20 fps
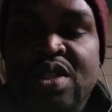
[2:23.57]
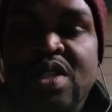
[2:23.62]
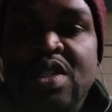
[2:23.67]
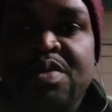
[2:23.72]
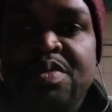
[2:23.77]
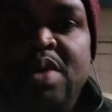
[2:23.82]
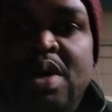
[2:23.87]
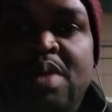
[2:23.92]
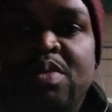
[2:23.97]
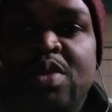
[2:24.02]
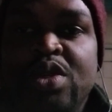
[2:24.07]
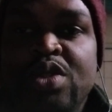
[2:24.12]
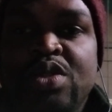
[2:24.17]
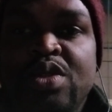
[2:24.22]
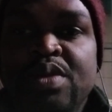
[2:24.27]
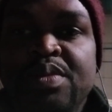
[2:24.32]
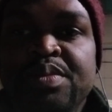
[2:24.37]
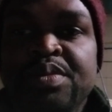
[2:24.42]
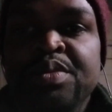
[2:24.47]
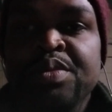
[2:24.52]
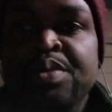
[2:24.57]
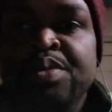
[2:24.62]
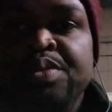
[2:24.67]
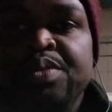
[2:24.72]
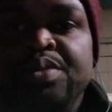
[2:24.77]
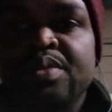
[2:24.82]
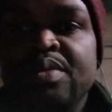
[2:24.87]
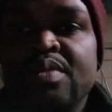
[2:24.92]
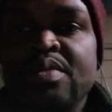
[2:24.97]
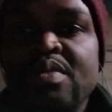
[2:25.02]
cents per month.
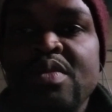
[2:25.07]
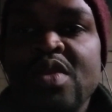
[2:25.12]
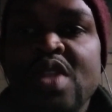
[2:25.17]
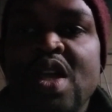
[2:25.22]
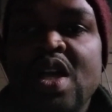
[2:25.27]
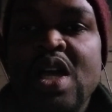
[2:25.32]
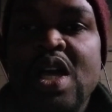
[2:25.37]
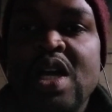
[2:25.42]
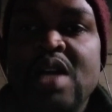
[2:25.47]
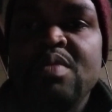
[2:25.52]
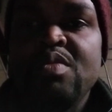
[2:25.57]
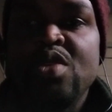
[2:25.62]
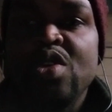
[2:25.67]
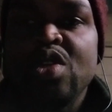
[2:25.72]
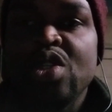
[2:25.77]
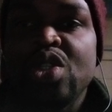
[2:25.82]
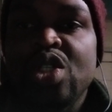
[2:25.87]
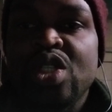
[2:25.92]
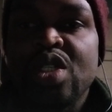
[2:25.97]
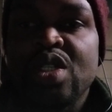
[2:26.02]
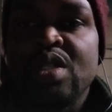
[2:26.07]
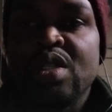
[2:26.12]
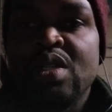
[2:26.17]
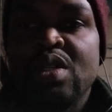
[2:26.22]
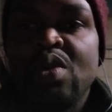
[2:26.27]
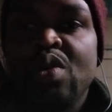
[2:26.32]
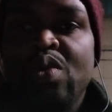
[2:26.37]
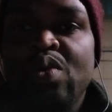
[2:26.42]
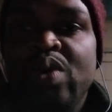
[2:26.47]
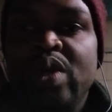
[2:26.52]
How much
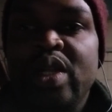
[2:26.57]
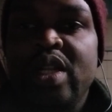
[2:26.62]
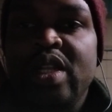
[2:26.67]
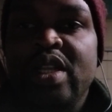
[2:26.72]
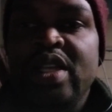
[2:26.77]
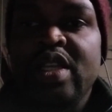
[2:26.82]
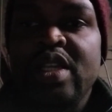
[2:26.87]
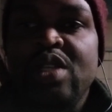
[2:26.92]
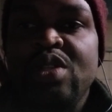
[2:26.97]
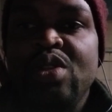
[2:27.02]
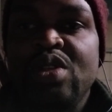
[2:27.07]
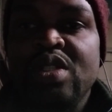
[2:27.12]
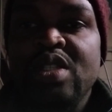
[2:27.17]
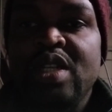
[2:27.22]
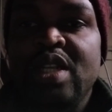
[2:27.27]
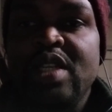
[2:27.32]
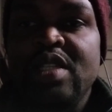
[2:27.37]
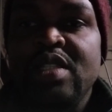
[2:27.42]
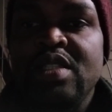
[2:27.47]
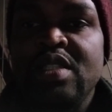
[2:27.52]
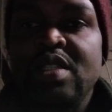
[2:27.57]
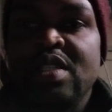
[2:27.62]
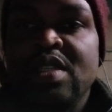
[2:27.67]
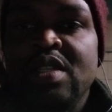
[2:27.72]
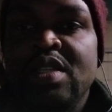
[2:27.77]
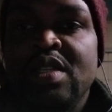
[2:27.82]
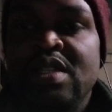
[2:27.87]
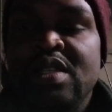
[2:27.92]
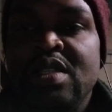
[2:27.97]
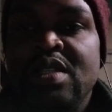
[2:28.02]
will a Deutschland
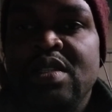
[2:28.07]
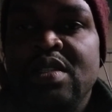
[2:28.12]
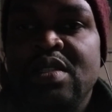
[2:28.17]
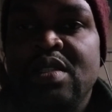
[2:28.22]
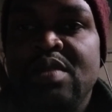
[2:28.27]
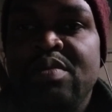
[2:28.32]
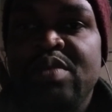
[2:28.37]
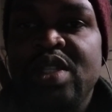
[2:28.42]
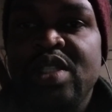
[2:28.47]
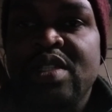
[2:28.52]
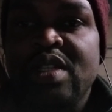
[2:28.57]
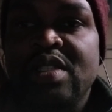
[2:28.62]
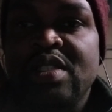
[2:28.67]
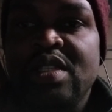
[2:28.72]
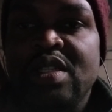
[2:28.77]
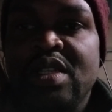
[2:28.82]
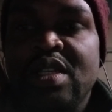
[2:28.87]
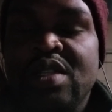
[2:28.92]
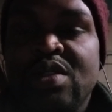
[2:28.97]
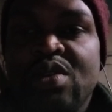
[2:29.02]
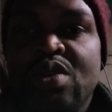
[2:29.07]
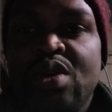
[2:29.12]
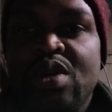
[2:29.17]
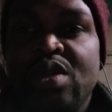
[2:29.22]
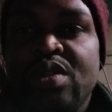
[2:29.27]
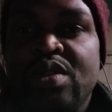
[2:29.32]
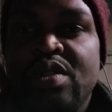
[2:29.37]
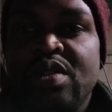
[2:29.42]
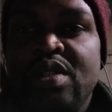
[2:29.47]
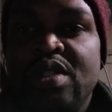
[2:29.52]
semester ticket
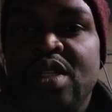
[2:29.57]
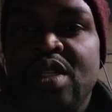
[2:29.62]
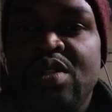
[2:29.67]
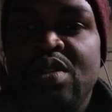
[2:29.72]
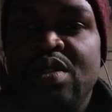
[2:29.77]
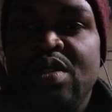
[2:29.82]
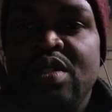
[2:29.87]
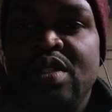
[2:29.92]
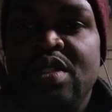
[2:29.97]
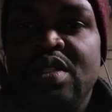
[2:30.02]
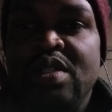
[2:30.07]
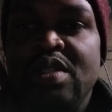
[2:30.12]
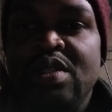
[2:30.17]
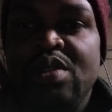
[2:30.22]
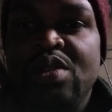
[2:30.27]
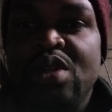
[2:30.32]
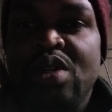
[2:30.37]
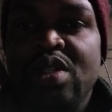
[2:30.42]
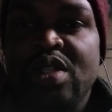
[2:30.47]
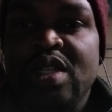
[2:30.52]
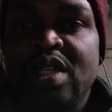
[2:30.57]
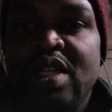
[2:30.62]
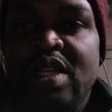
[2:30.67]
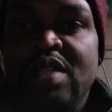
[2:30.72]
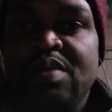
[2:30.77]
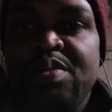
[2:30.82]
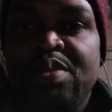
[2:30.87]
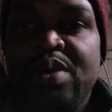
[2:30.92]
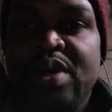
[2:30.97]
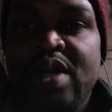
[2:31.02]
cost? The
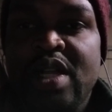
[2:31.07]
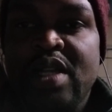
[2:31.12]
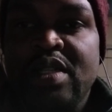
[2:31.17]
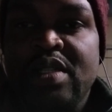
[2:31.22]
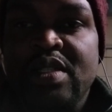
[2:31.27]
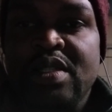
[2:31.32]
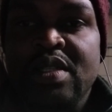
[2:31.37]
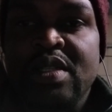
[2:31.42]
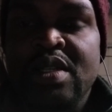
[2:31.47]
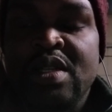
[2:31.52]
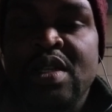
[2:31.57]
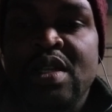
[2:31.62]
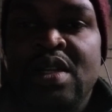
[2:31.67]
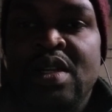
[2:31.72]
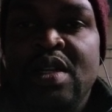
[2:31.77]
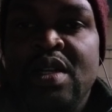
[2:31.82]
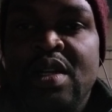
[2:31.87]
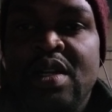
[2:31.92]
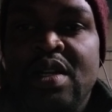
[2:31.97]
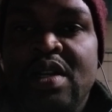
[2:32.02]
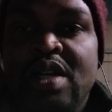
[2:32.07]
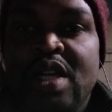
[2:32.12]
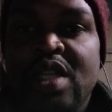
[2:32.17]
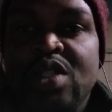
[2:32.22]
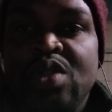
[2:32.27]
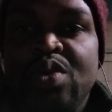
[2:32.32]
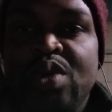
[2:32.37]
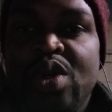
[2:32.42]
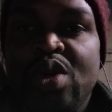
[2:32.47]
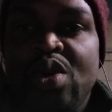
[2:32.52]
Deutschland price
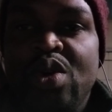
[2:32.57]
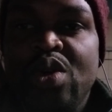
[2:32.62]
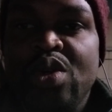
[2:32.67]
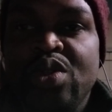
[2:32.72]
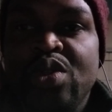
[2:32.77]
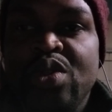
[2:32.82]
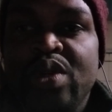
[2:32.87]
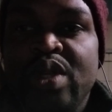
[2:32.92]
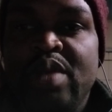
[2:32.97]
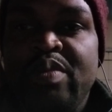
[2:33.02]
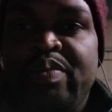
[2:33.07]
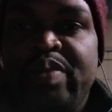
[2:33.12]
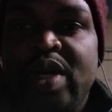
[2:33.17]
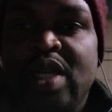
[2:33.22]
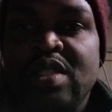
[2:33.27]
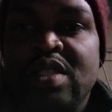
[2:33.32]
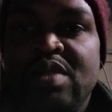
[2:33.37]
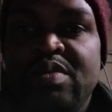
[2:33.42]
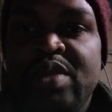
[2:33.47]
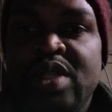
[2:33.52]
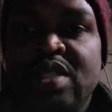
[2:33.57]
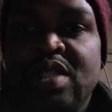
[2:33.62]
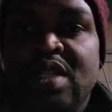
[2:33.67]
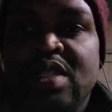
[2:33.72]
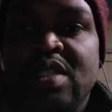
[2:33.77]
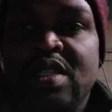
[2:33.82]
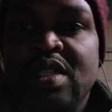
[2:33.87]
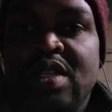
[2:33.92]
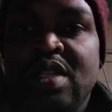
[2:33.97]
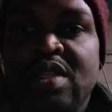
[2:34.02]
rise will also impact
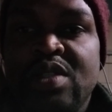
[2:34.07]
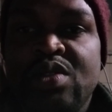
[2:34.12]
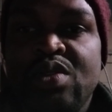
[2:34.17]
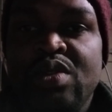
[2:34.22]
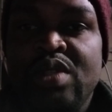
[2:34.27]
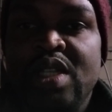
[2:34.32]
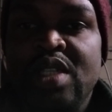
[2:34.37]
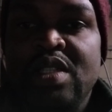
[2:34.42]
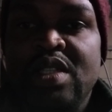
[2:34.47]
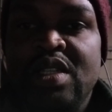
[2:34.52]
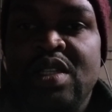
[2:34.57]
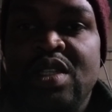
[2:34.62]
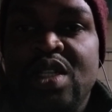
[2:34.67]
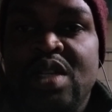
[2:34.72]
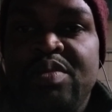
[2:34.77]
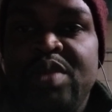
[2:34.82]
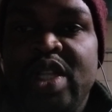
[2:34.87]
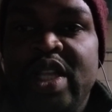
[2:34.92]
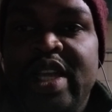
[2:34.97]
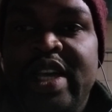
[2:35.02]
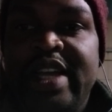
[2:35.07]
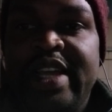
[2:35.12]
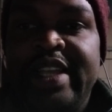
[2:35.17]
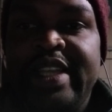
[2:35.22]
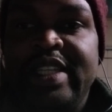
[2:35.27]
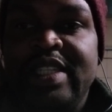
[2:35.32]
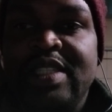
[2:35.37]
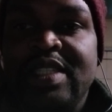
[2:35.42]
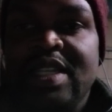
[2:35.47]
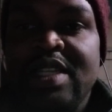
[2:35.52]
semester tickets. Students in Germany are
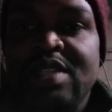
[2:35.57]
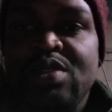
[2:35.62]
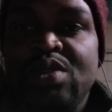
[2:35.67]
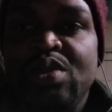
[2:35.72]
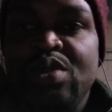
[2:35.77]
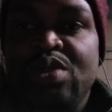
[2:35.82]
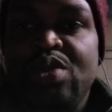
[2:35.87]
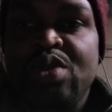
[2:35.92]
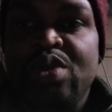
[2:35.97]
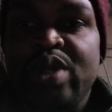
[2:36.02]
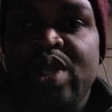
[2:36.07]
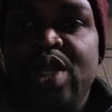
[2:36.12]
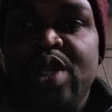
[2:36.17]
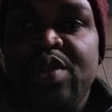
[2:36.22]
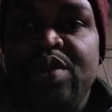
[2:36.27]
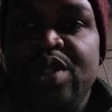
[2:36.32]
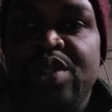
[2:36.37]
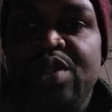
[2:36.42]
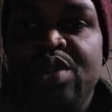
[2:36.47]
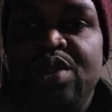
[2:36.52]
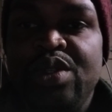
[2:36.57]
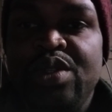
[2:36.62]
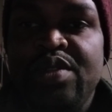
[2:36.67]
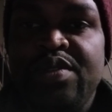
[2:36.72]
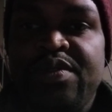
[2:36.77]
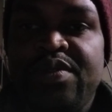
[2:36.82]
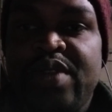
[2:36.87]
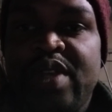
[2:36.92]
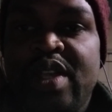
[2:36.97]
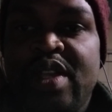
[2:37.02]
entitled to a
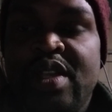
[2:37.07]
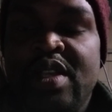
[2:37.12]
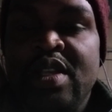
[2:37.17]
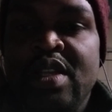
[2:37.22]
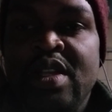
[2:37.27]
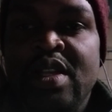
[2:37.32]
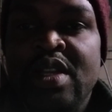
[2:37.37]
reduced fare